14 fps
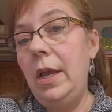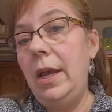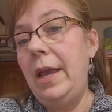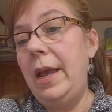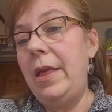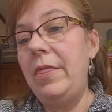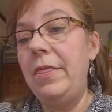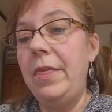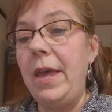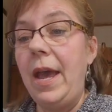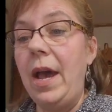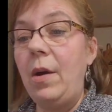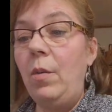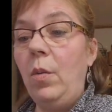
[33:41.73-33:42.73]
and
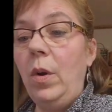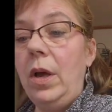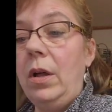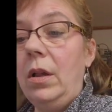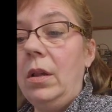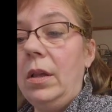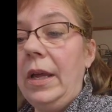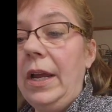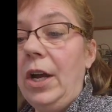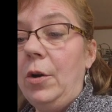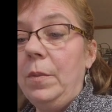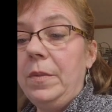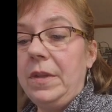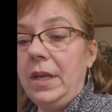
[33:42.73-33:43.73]
that will
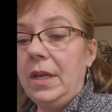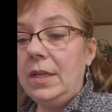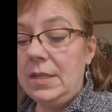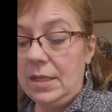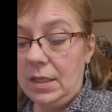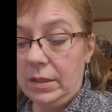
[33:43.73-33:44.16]
help things